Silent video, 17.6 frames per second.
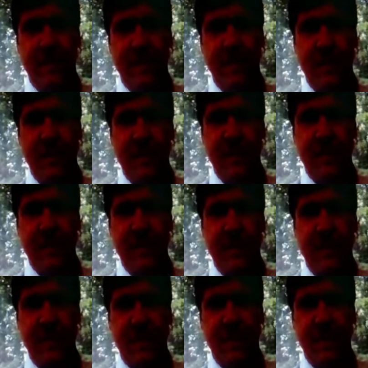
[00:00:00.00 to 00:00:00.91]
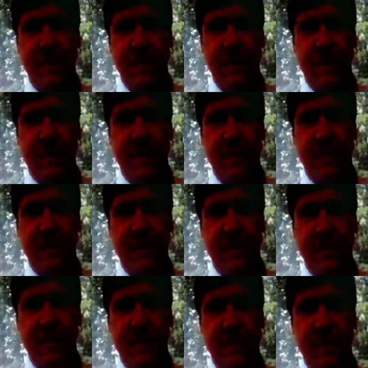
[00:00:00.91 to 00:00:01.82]
F.B.Eye, and
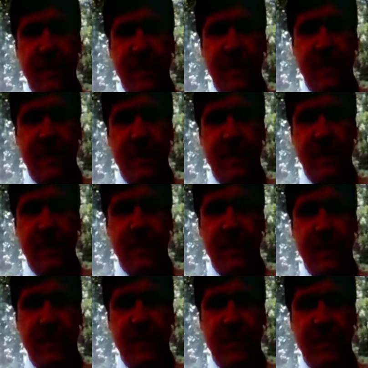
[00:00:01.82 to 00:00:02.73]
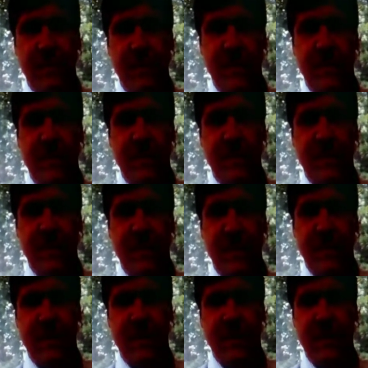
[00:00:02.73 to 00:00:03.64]
also Doc, the series starring
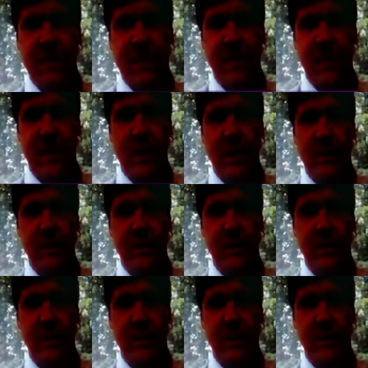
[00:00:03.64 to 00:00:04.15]
Billy Ray Cyrus.